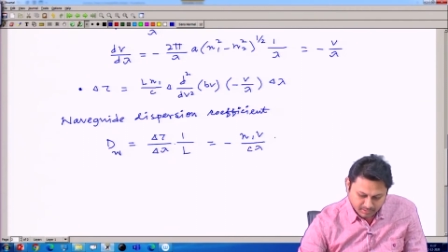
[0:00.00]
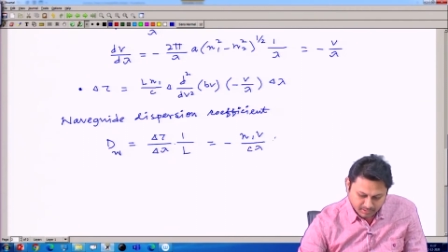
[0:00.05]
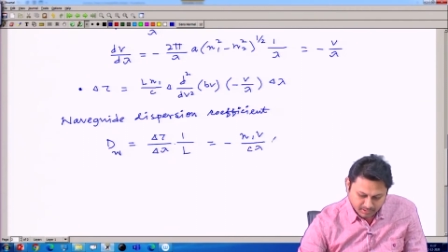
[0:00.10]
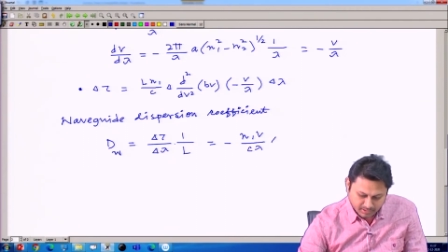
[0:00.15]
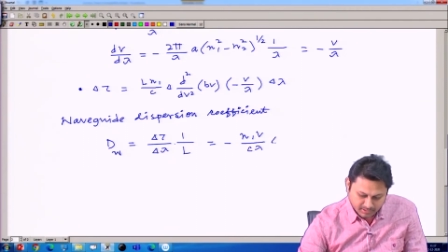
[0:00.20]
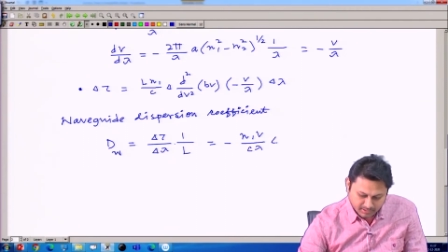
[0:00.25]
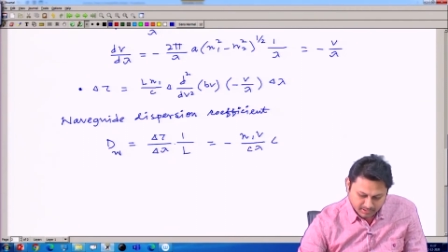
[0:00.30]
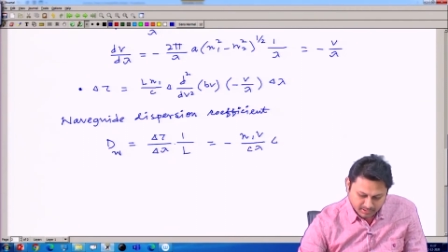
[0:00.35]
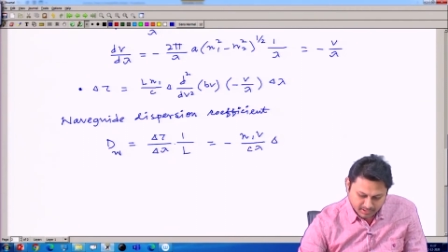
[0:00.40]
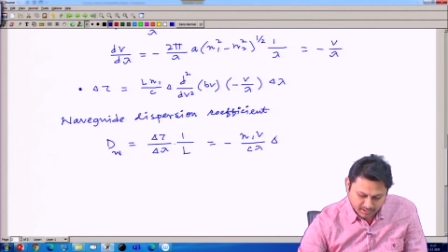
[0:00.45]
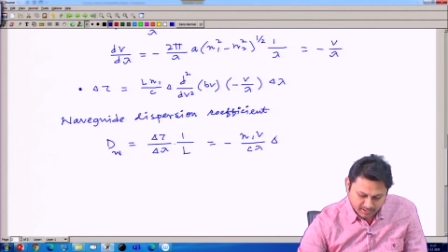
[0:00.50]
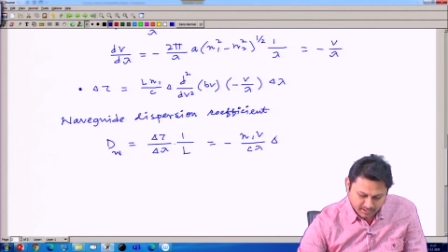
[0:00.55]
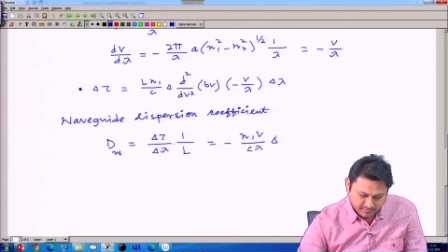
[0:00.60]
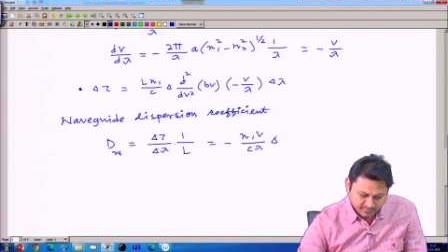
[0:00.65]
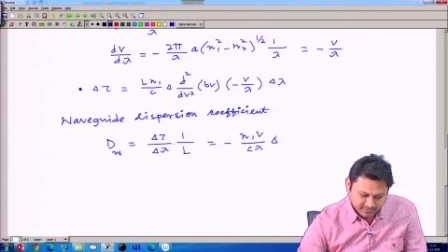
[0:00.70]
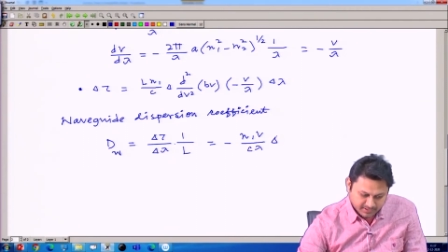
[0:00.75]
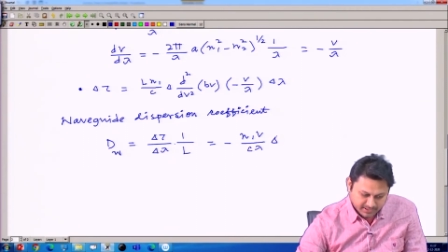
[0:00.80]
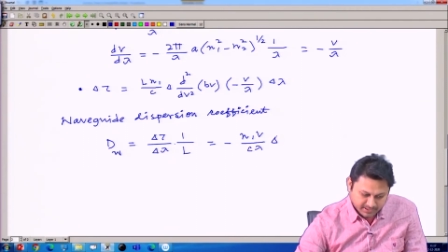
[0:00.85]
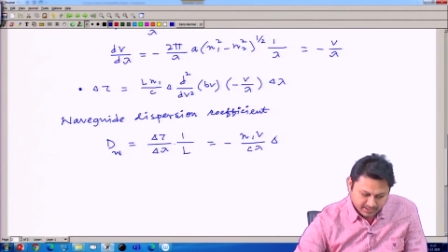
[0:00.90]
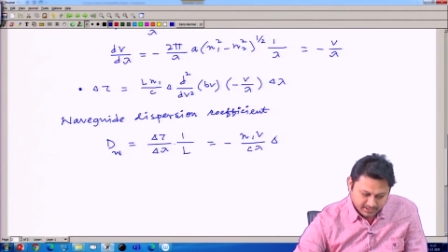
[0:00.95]
and then I
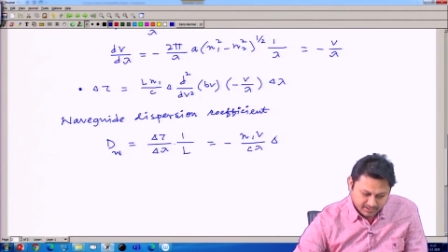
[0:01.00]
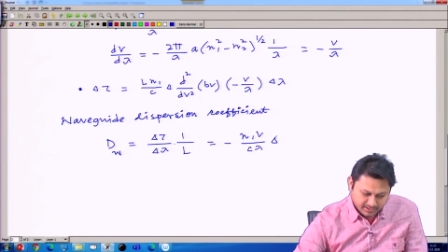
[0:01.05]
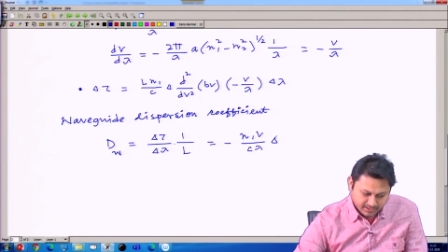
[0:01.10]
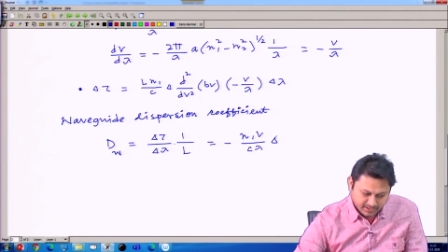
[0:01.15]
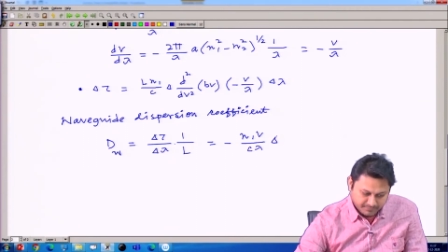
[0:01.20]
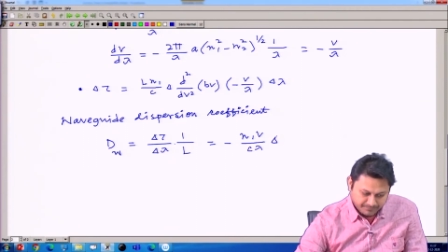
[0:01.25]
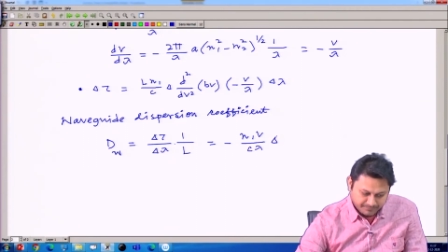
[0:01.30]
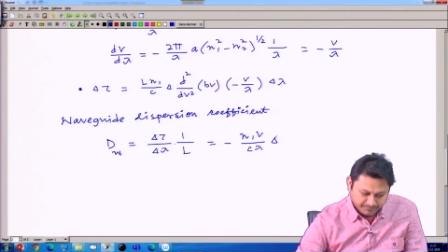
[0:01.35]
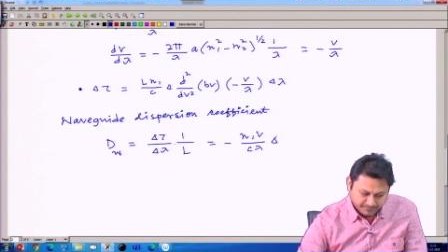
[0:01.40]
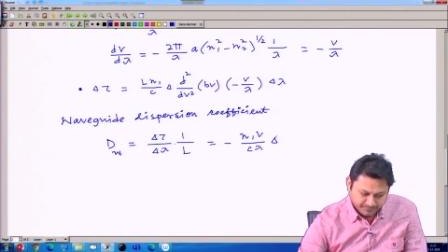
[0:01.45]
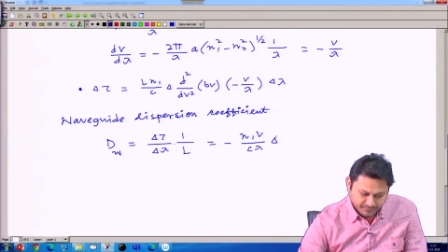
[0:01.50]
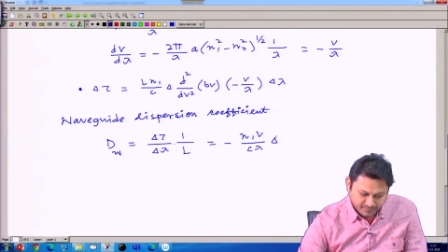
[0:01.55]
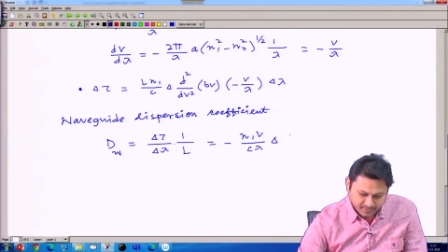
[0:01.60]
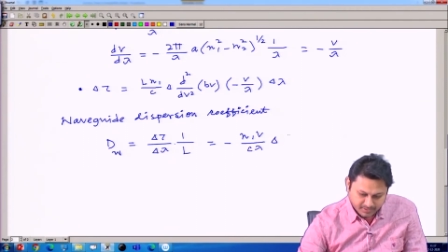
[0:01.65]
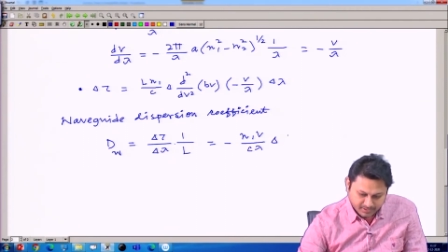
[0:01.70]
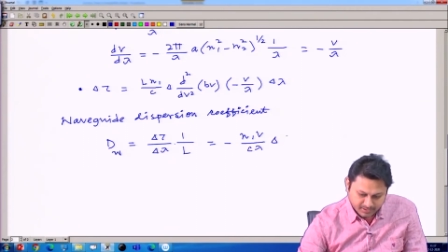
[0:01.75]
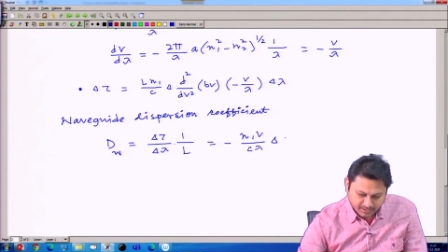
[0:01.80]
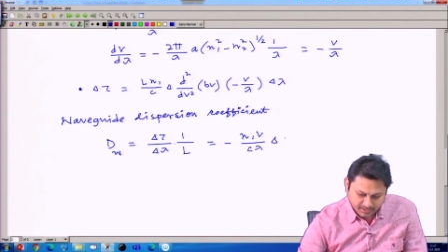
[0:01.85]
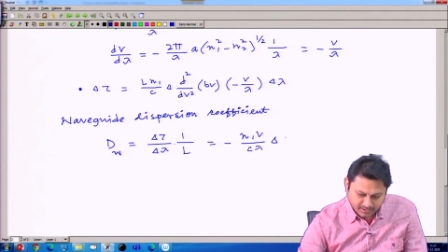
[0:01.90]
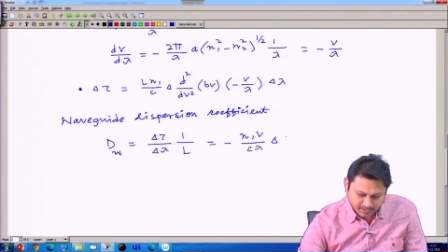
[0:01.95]
have a delta
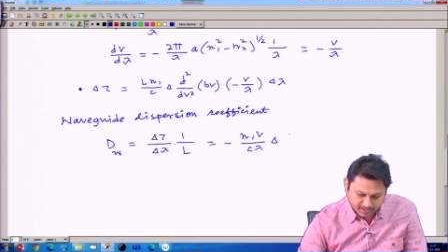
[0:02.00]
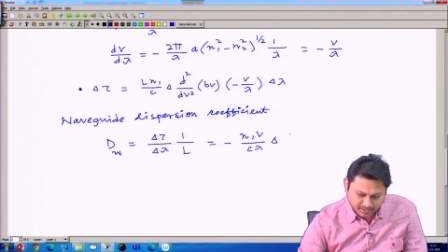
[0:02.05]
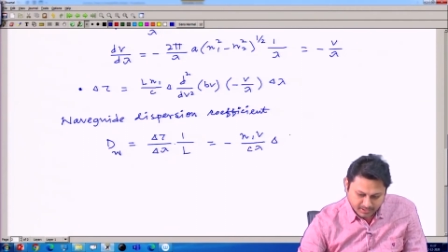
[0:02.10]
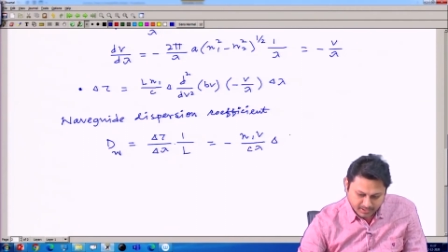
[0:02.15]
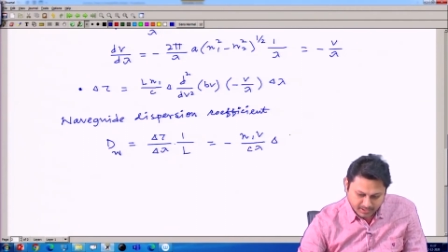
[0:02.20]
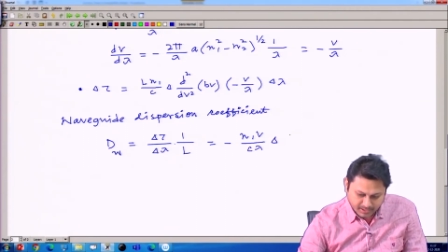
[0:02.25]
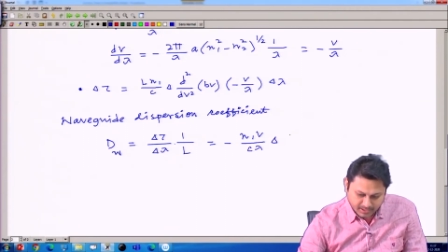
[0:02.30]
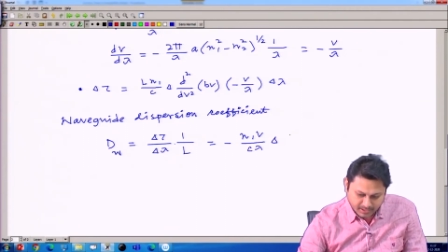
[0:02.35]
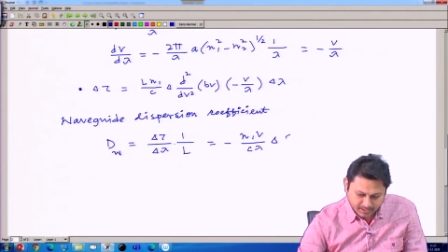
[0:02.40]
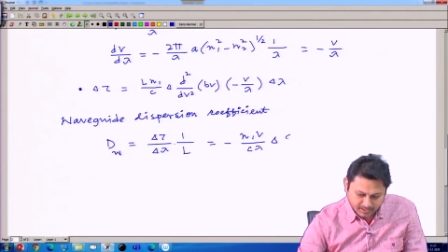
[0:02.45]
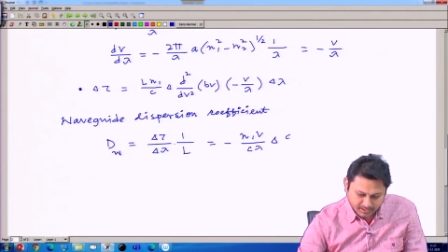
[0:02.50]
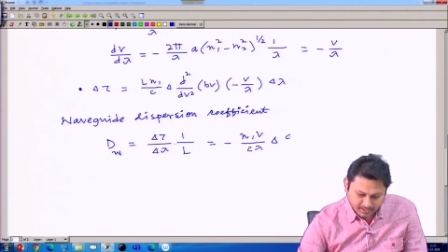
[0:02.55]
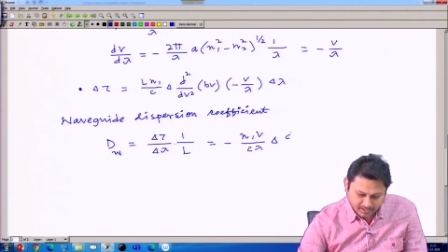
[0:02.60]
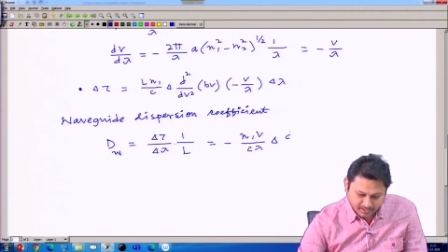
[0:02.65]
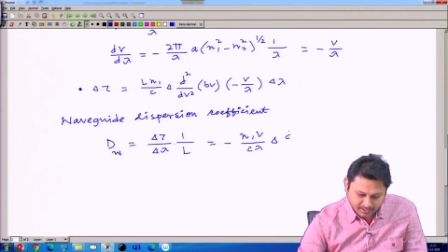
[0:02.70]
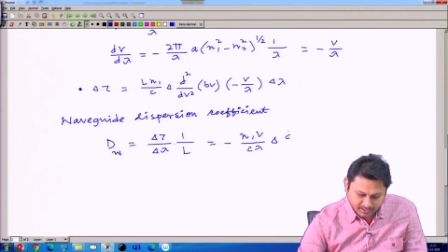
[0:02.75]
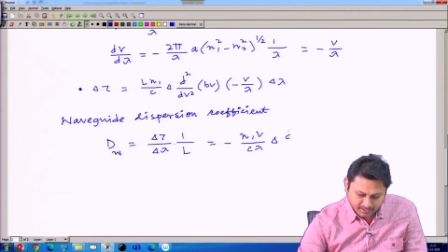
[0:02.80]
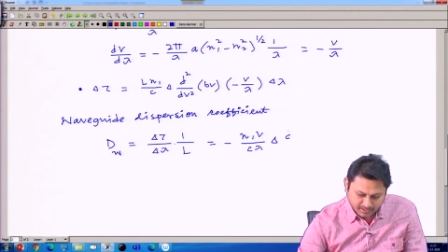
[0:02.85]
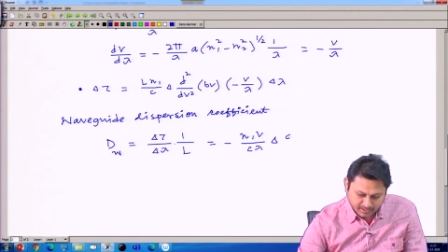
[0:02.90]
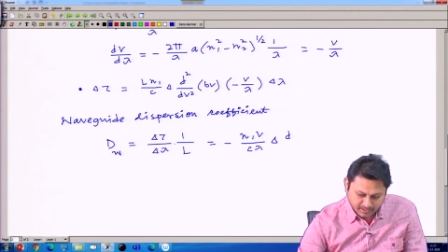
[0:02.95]
and
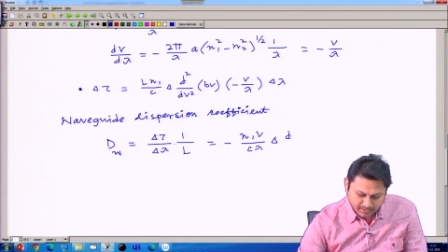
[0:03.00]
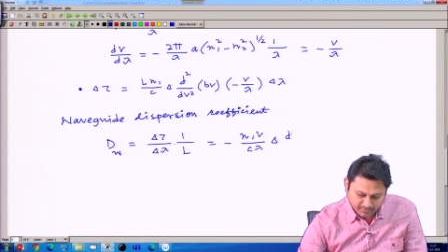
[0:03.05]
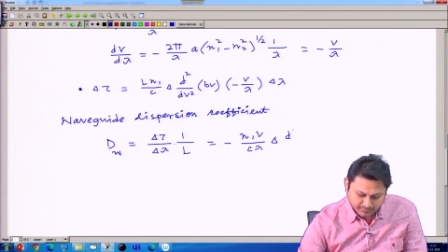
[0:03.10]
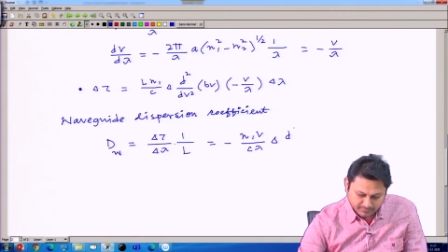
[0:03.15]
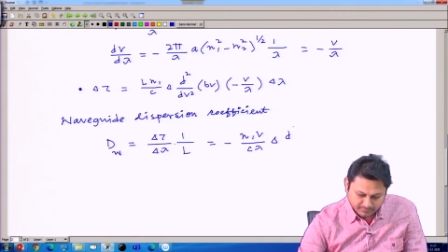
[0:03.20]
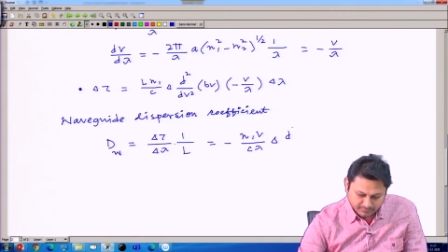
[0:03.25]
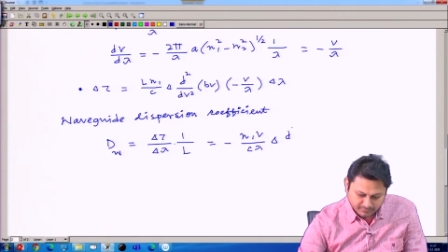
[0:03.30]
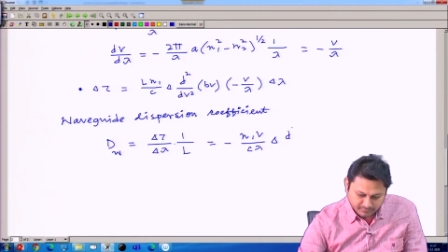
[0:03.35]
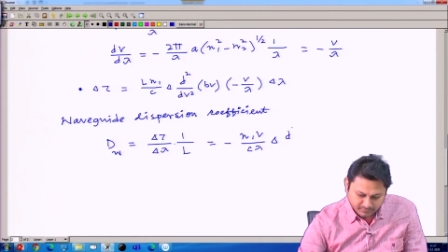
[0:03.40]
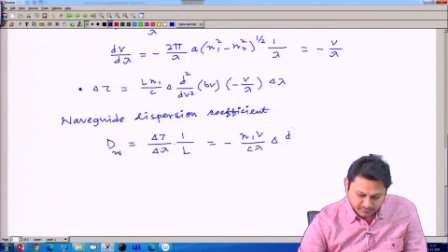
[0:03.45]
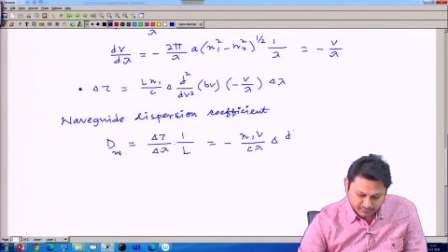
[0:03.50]
I have